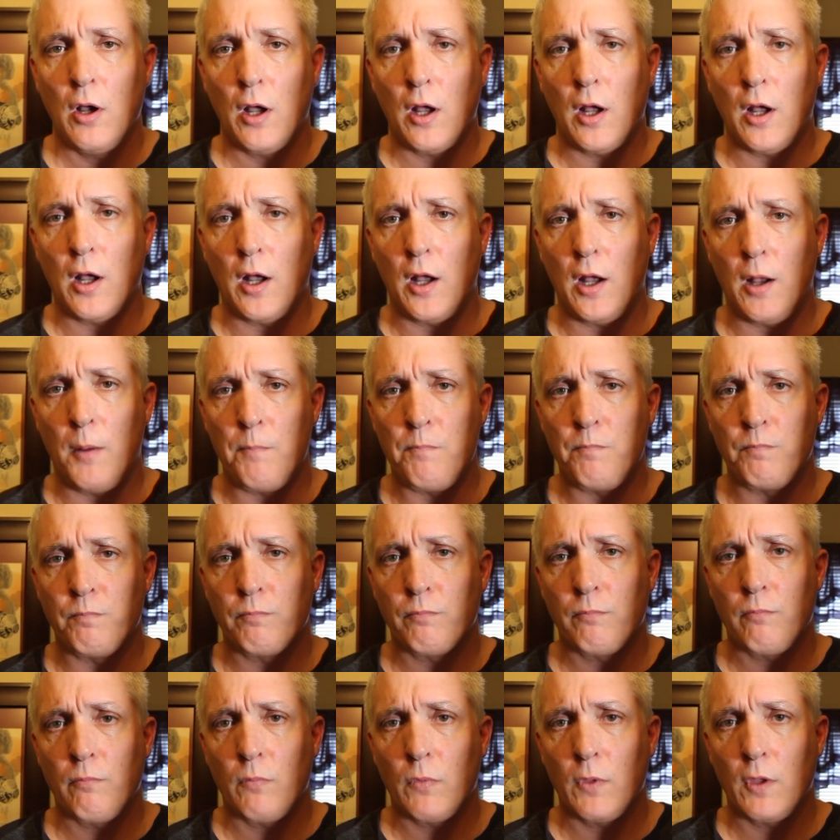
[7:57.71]
an
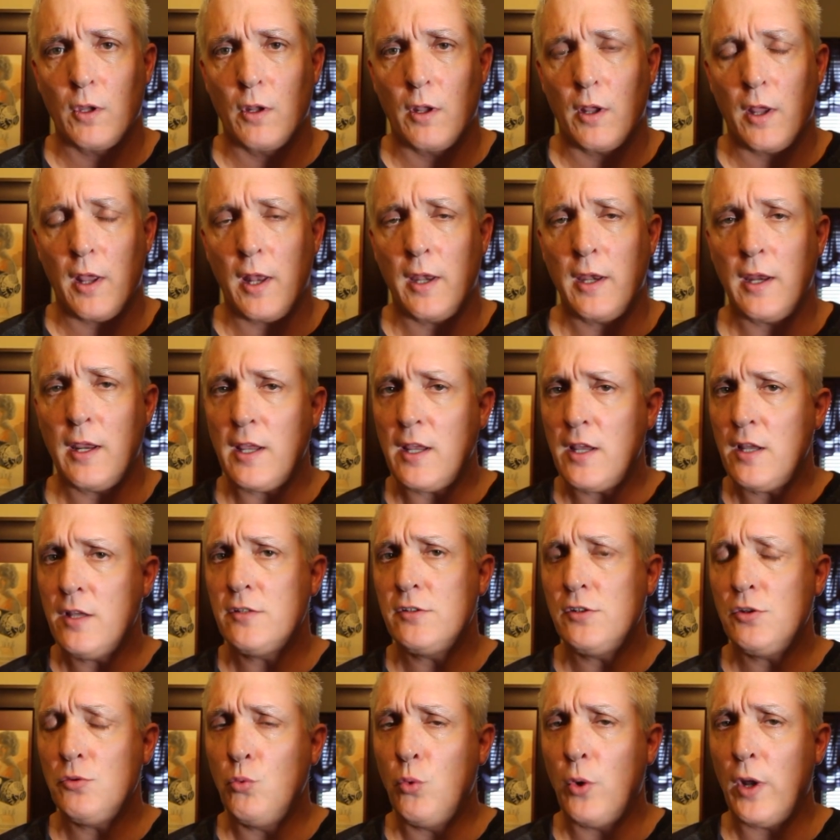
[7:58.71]

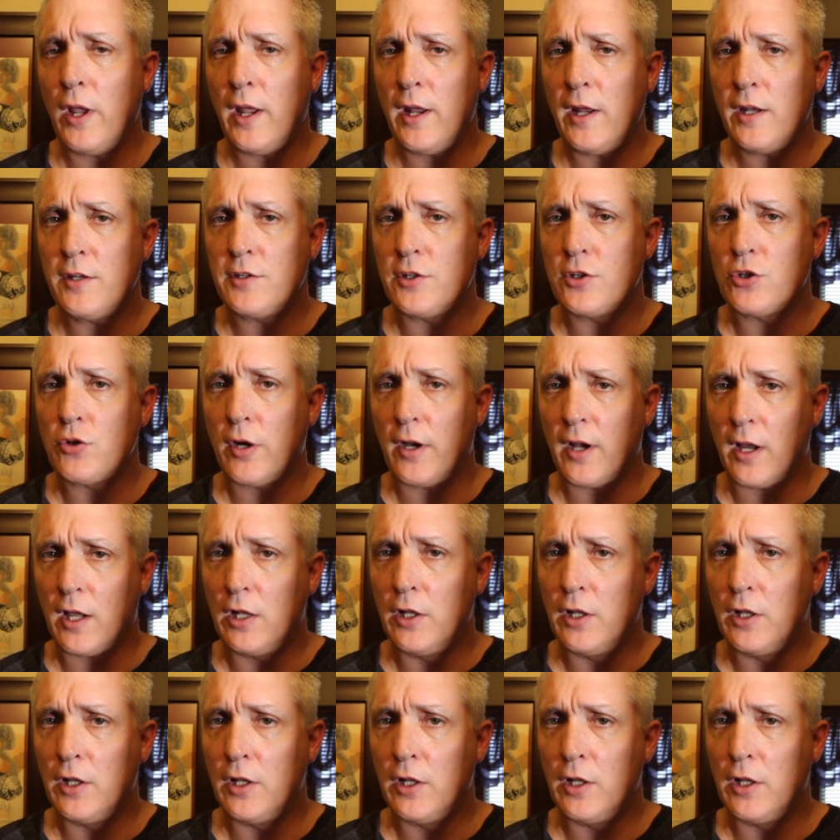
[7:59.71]
easy way to try to